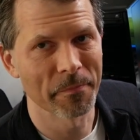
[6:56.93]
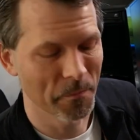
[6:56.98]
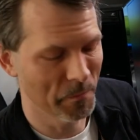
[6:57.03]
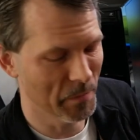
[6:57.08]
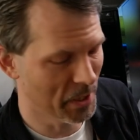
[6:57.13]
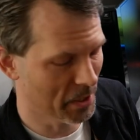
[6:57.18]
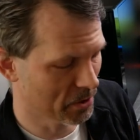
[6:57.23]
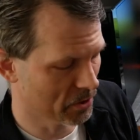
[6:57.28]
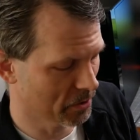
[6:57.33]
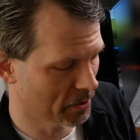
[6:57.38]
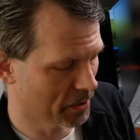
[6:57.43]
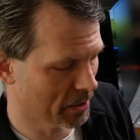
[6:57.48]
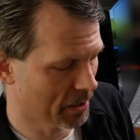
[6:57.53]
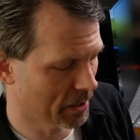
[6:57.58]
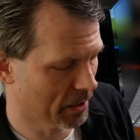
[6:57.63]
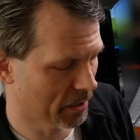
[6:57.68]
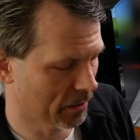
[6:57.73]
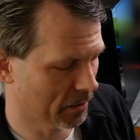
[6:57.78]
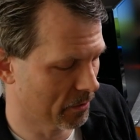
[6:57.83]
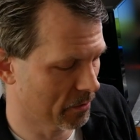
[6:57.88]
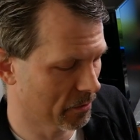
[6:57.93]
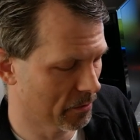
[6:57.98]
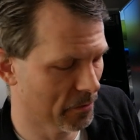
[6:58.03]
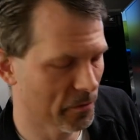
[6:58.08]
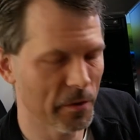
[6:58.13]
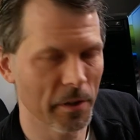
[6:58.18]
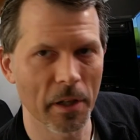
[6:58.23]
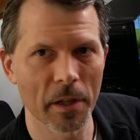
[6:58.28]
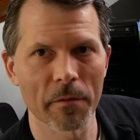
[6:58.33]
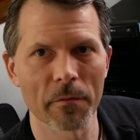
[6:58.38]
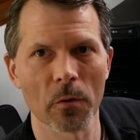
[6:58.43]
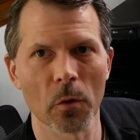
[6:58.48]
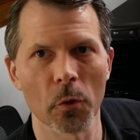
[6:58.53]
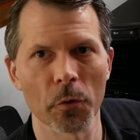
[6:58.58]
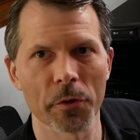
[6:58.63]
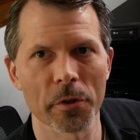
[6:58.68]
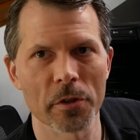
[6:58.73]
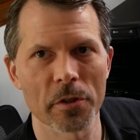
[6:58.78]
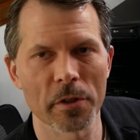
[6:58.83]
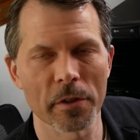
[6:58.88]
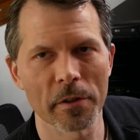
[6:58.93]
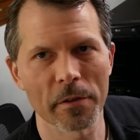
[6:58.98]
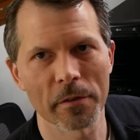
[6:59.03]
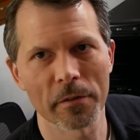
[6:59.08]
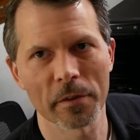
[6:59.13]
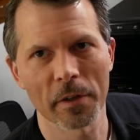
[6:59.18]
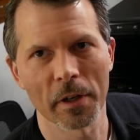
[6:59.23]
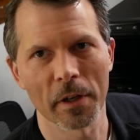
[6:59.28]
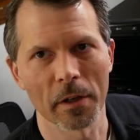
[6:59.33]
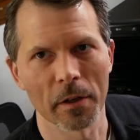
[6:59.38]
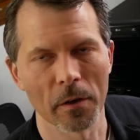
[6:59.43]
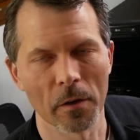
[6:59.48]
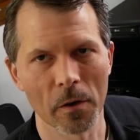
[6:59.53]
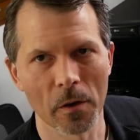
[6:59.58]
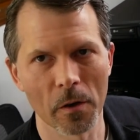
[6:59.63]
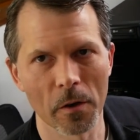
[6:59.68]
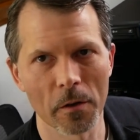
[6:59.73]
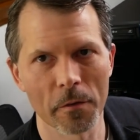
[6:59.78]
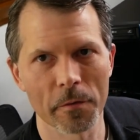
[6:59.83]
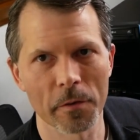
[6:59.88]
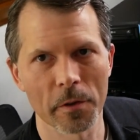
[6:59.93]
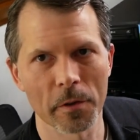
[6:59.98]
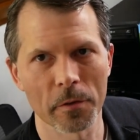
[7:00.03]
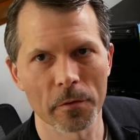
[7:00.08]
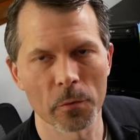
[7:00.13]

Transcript: Make sure you got good steady voltages on all of your